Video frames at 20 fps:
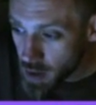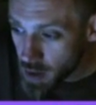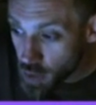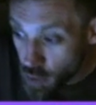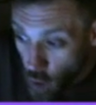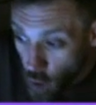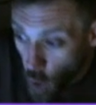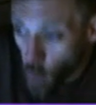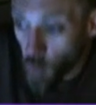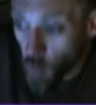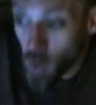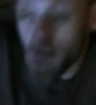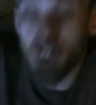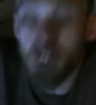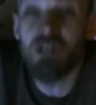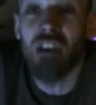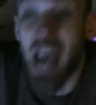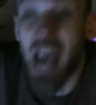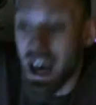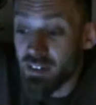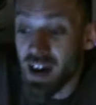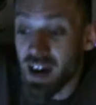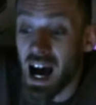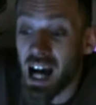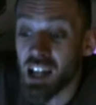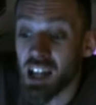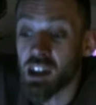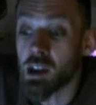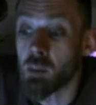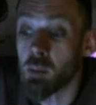No one's ever
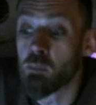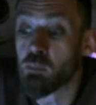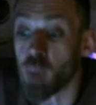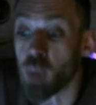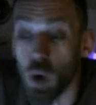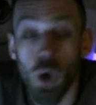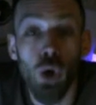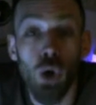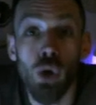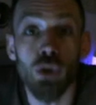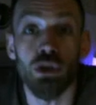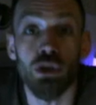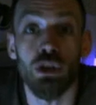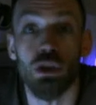had the balls to